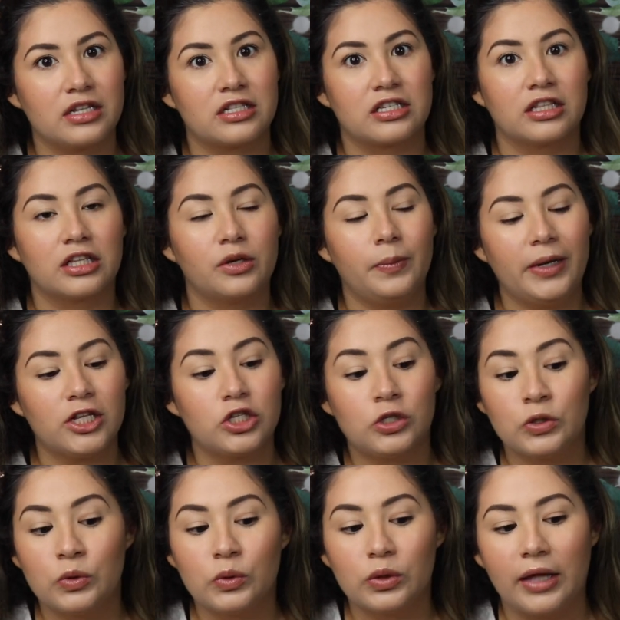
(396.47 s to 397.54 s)
It's a little bit
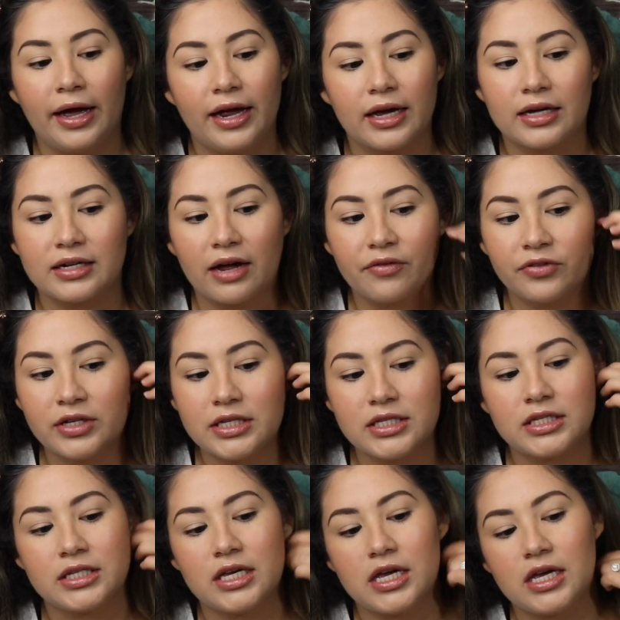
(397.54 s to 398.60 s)
too light. I can definitely
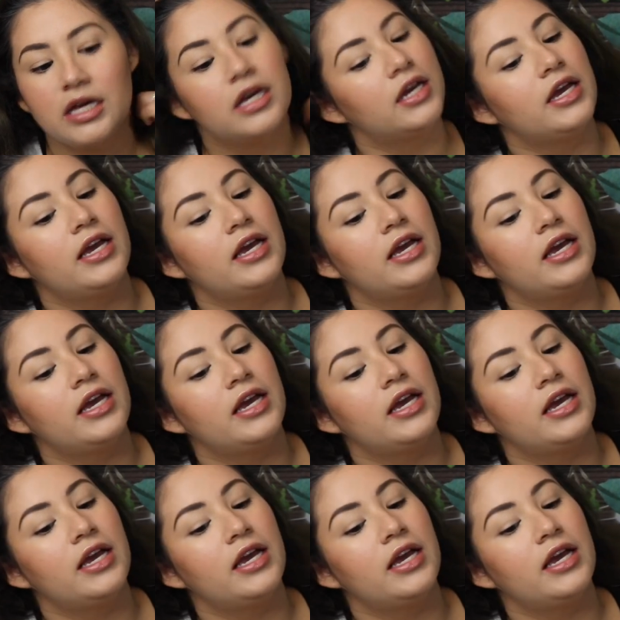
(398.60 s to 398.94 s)
see